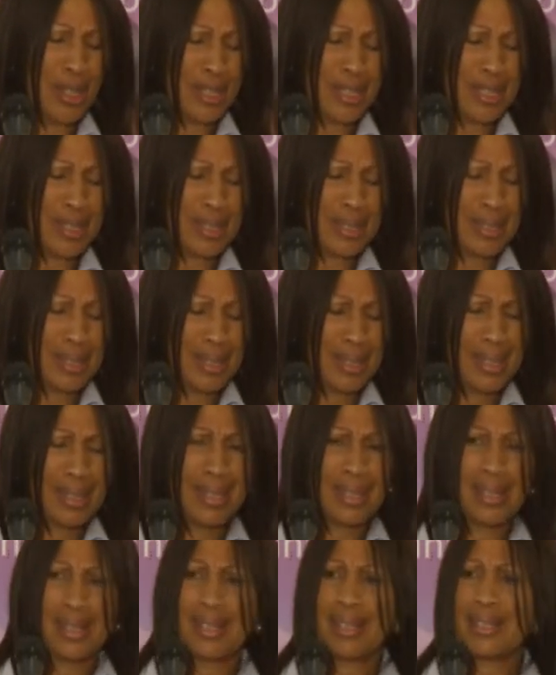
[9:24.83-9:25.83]
It seems
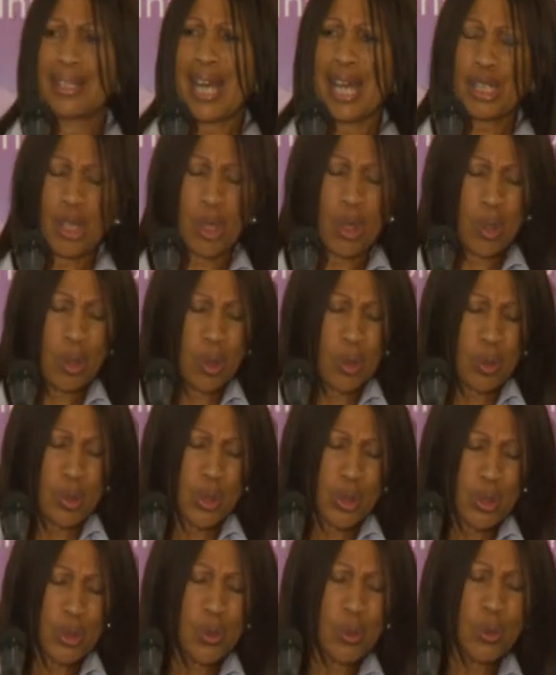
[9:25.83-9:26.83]
to us
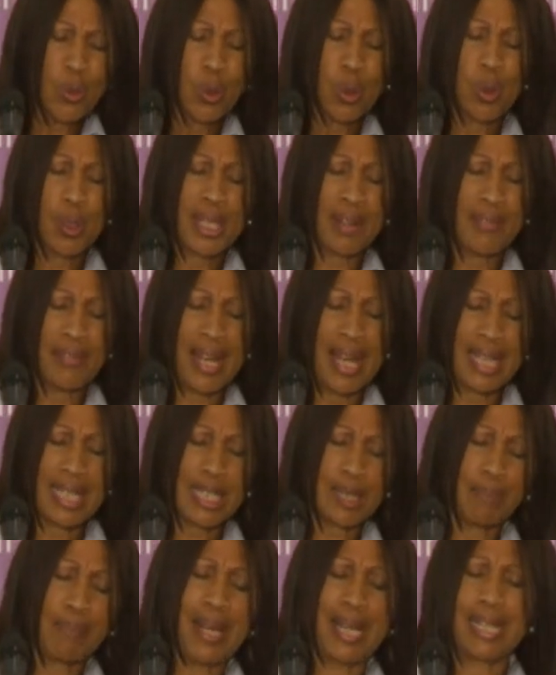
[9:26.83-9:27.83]
ridiculous
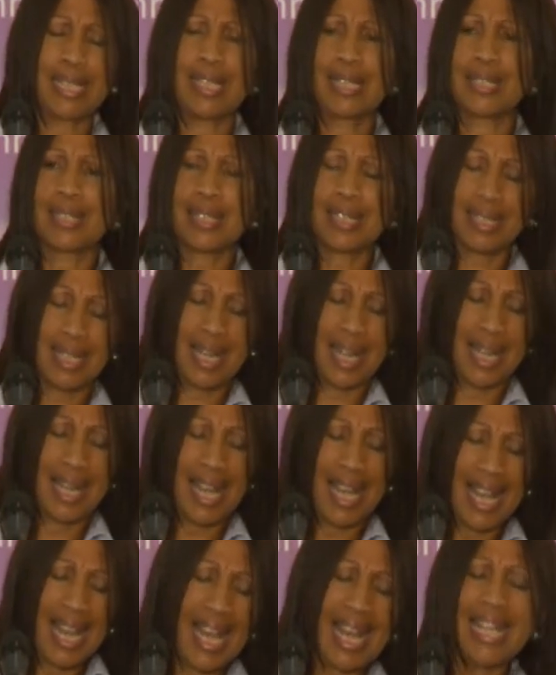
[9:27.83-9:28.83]
that Sue
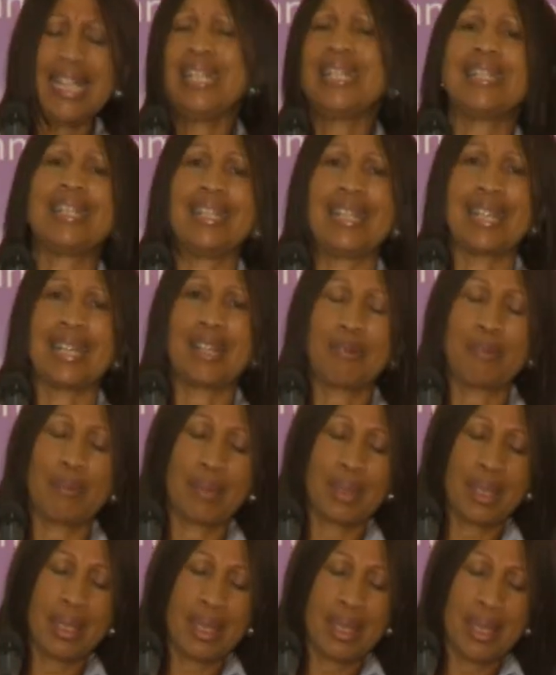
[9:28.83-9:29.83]
could have expected
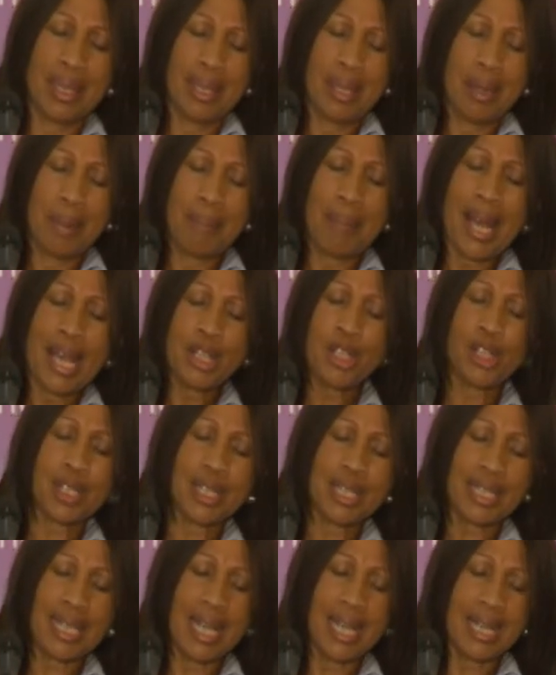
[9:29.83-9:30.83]
to sell
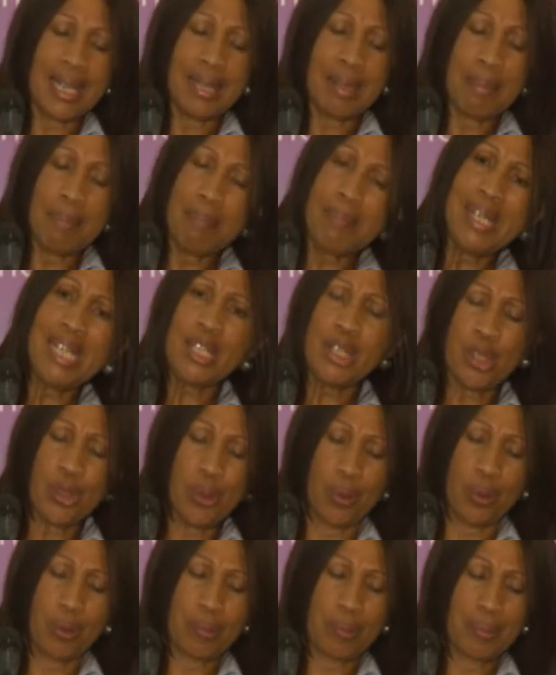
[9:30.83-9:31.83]
anything
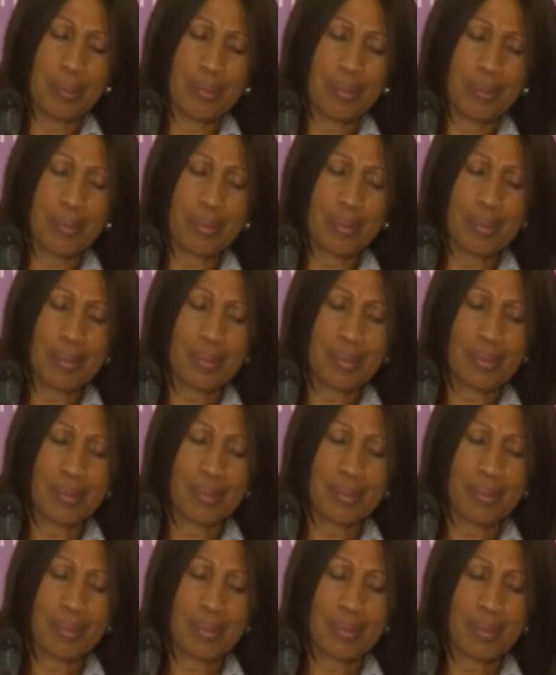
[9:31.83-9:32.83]
by just saying,
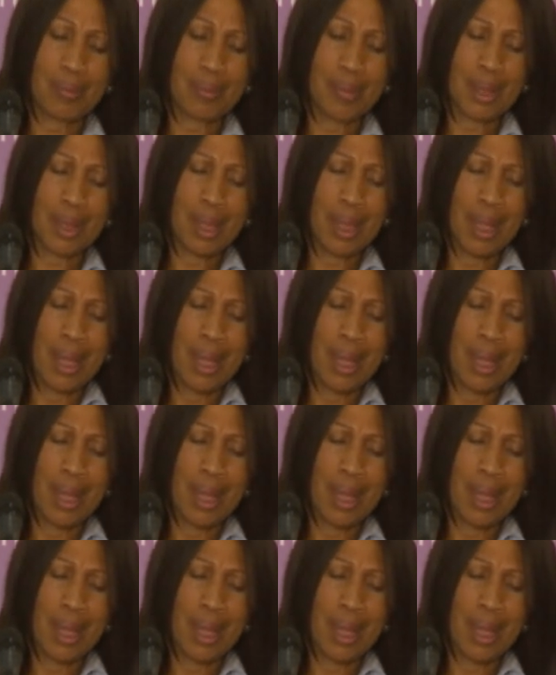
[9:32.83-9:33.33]
me too.